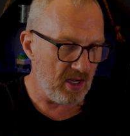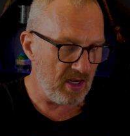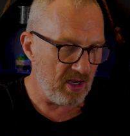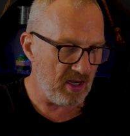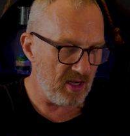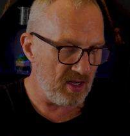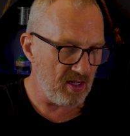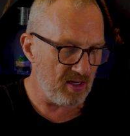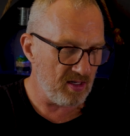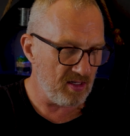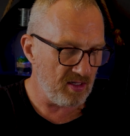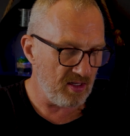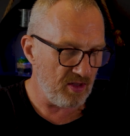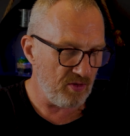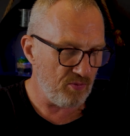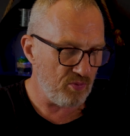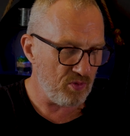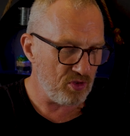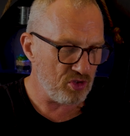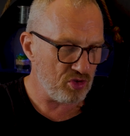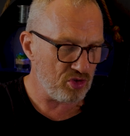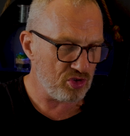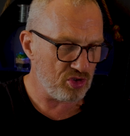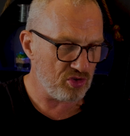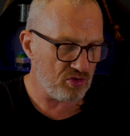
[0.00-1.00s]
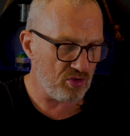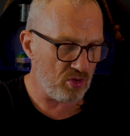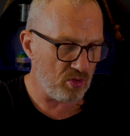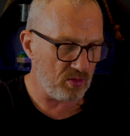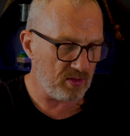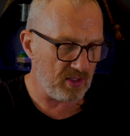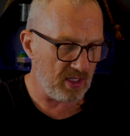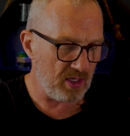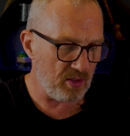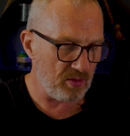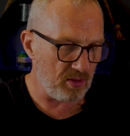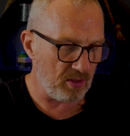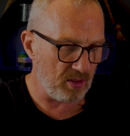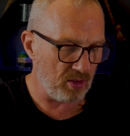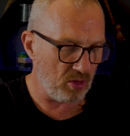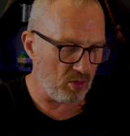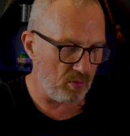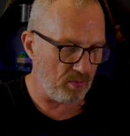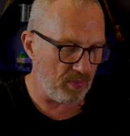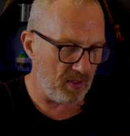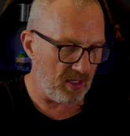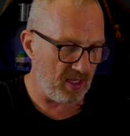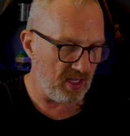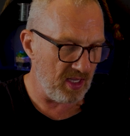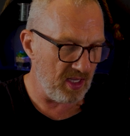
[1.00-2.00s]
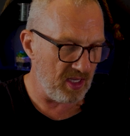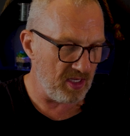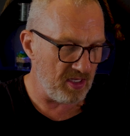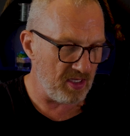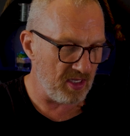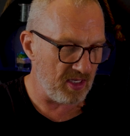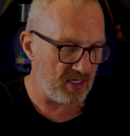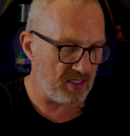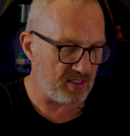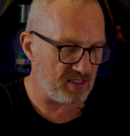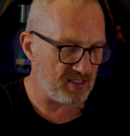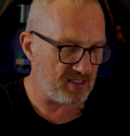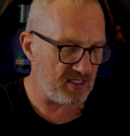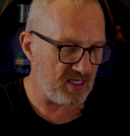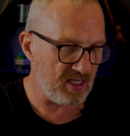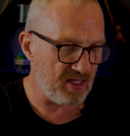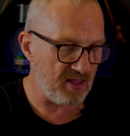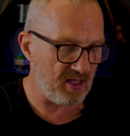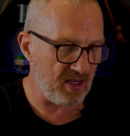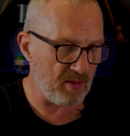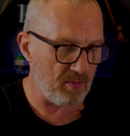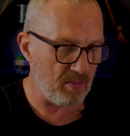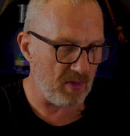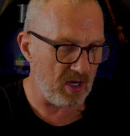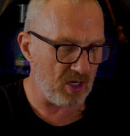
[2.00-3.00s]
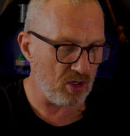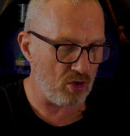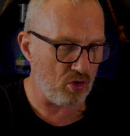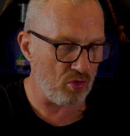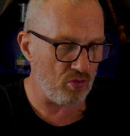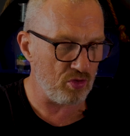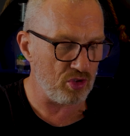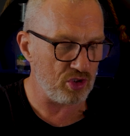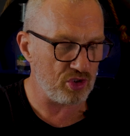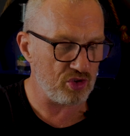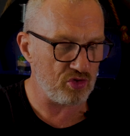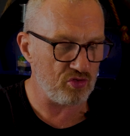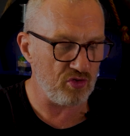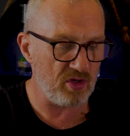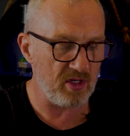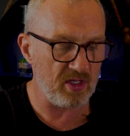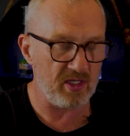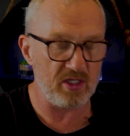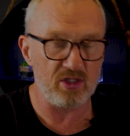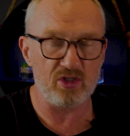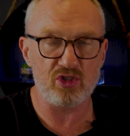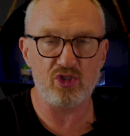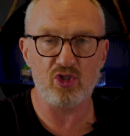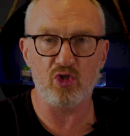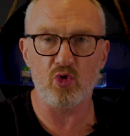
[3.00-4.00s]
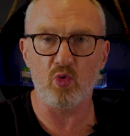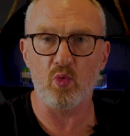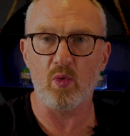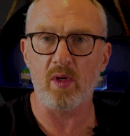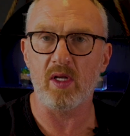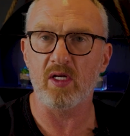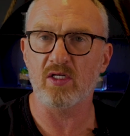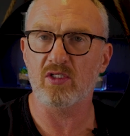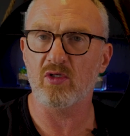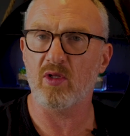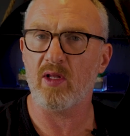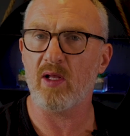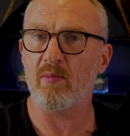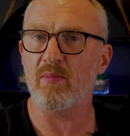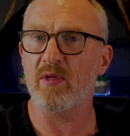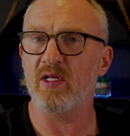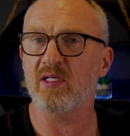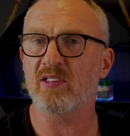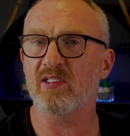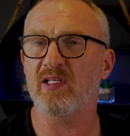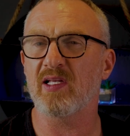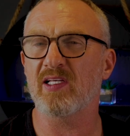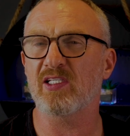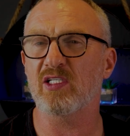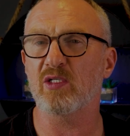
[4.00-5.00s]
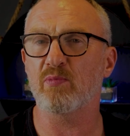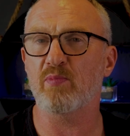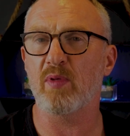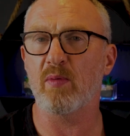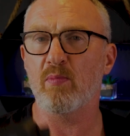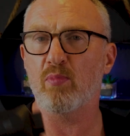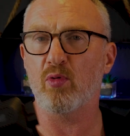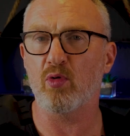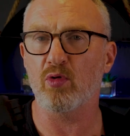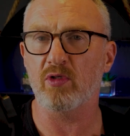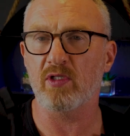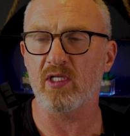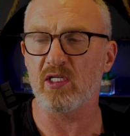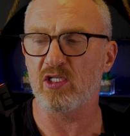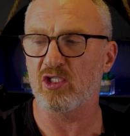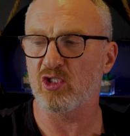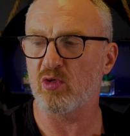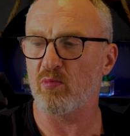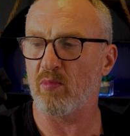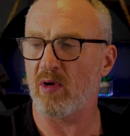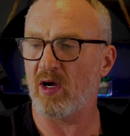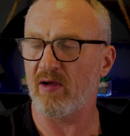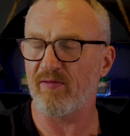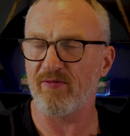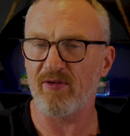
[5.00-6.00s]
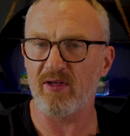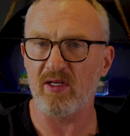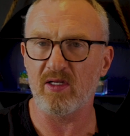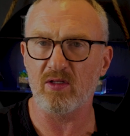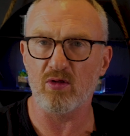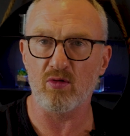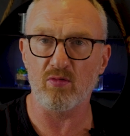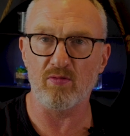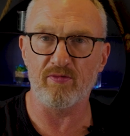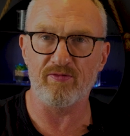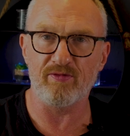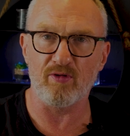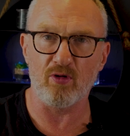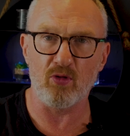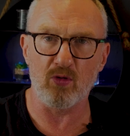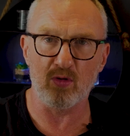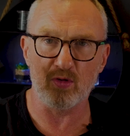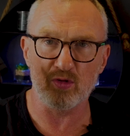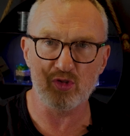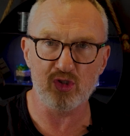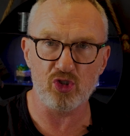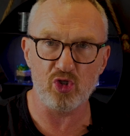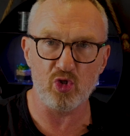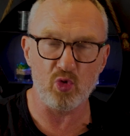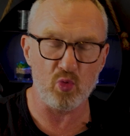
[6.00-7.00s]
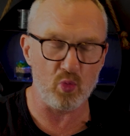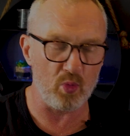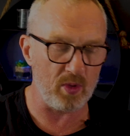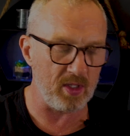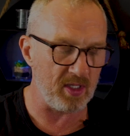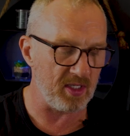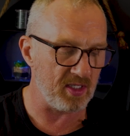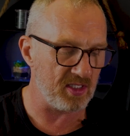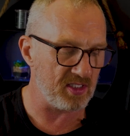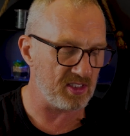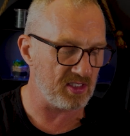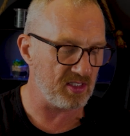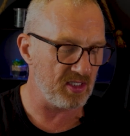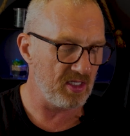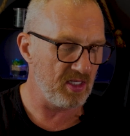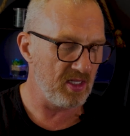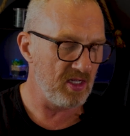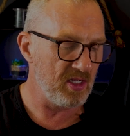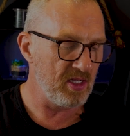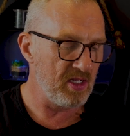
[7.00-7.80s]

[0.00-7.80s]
And if we just scroll down a little bit here, you can see that my current streak is 2 weeks. So that means this has been plugged into my vehicle for 2 weeks.